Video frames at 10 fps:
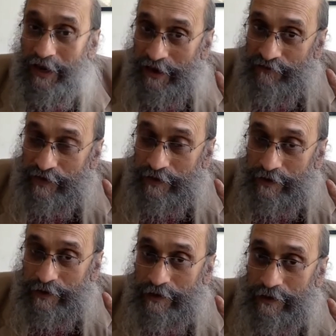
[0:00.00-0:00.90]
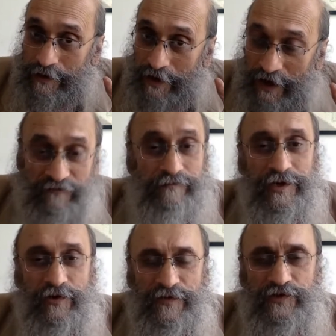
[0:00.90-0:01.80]
Even the
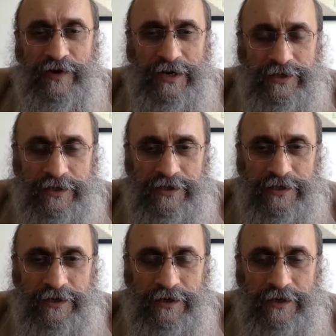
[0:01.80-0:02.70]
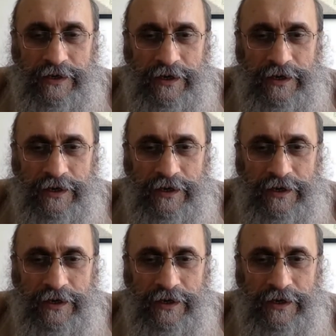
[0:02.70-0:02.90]
government of Israel is concerned.